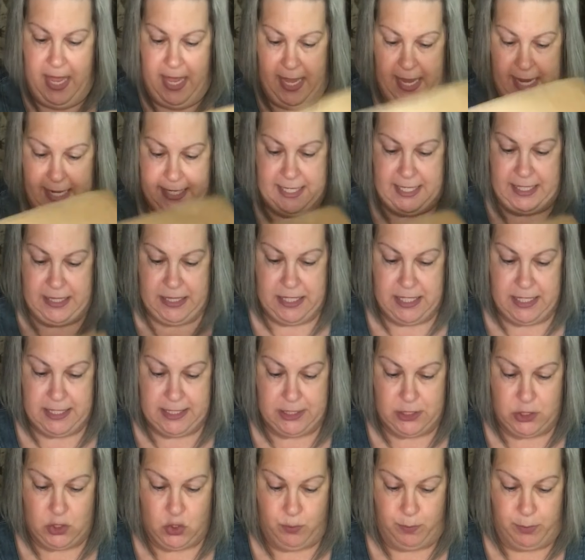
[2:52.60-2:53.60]
I get this
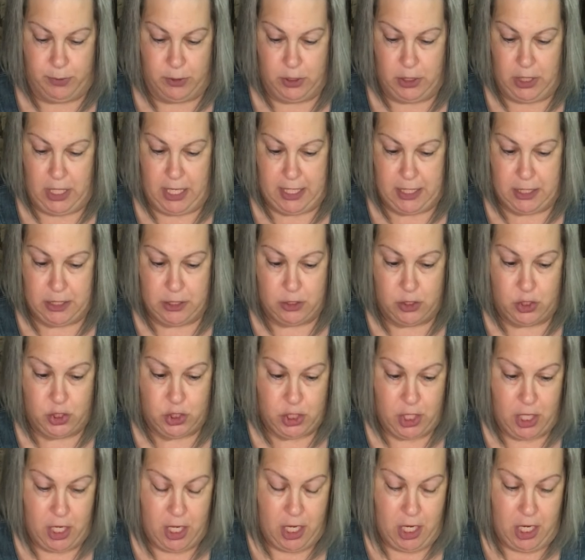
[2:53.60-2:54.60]
super large
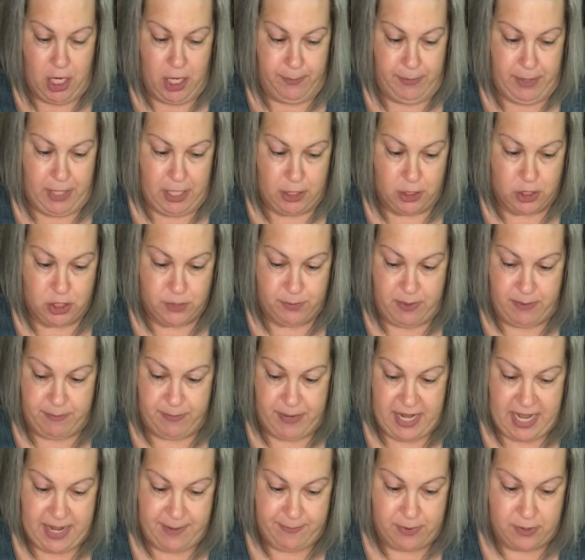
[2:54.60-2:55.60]
parchment
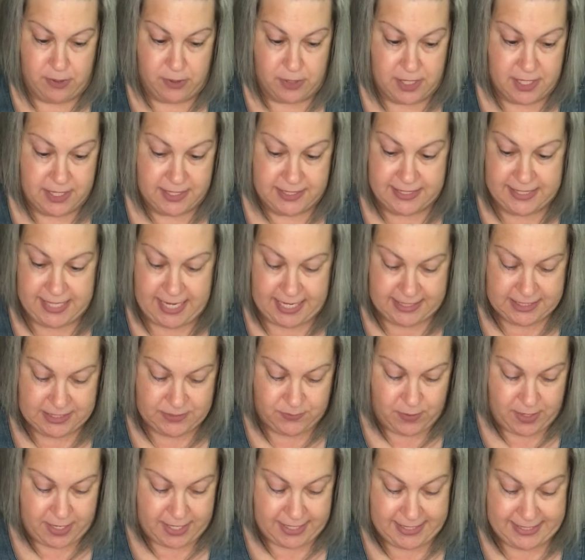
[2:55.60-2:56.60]
paper because guess
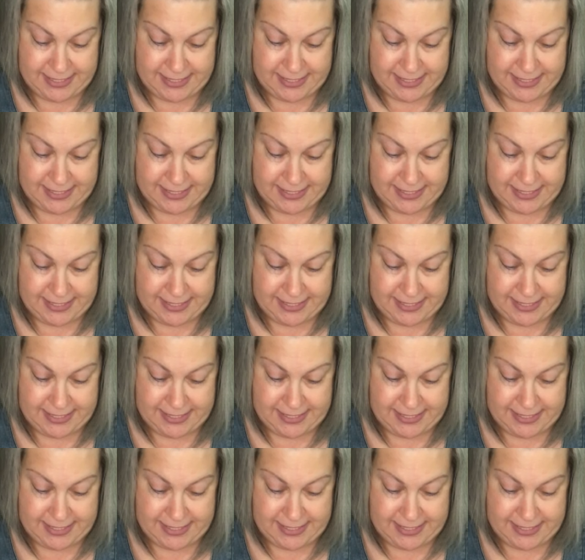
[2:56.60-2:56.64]
what?